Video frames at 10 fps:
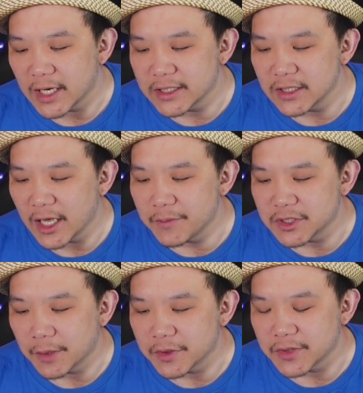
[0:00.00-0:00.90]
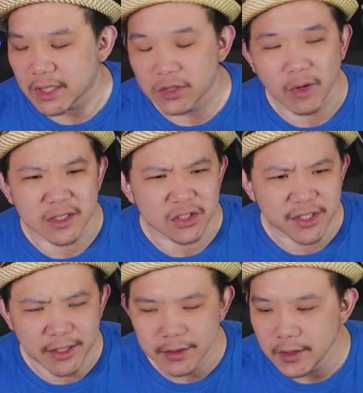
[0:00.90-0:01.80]
I think the MSRP is like
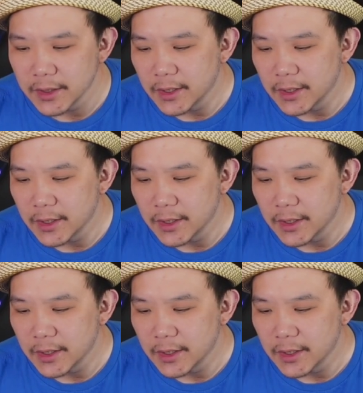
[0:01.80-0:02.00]
13.